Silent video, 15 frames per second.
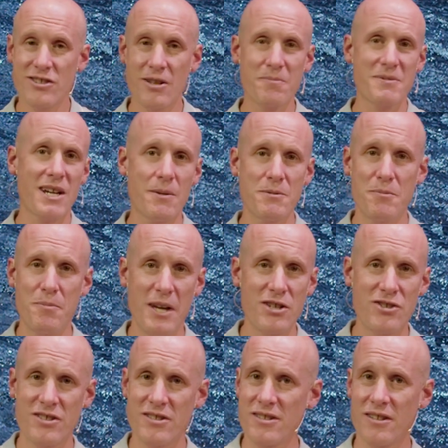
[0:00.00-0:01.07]
Sometimes
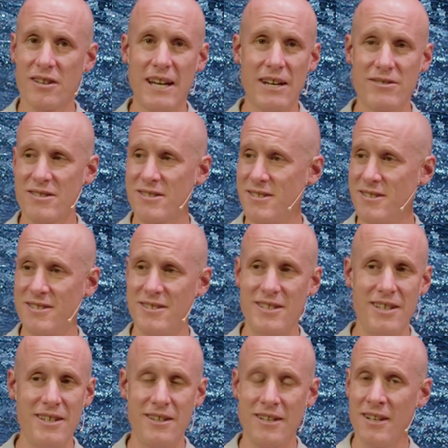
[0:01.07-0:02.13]
patience allows us to
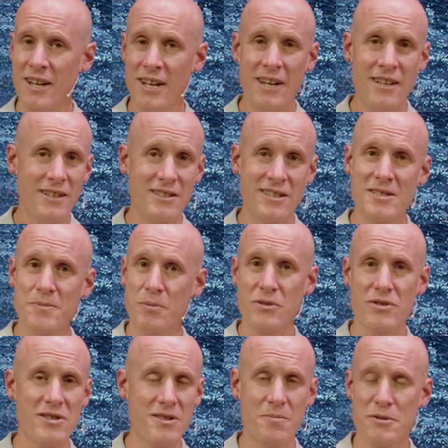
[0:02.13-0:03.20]
see that, that this
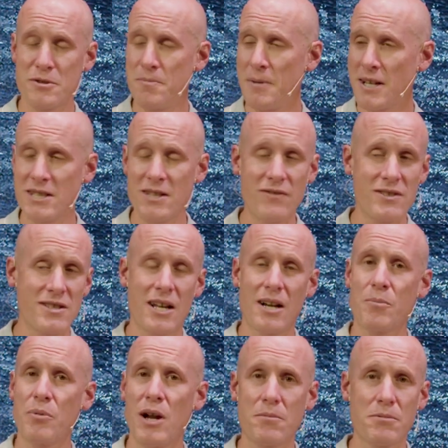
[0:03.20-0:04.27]
person's perspective is not a
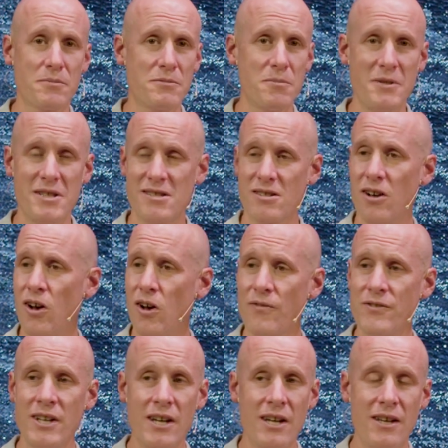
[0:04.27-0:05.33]
problem to be
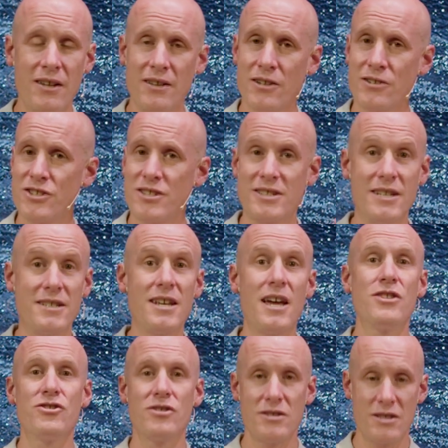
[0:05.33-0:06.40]
solved, they're just a
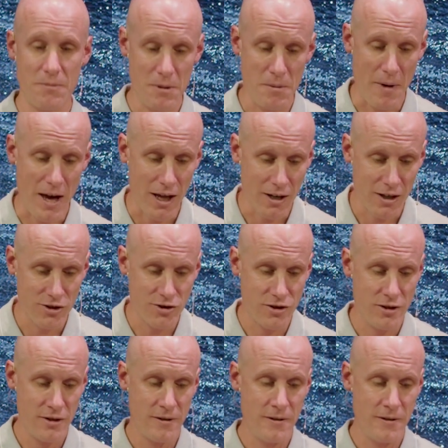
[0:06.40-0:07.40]
tension to be managed.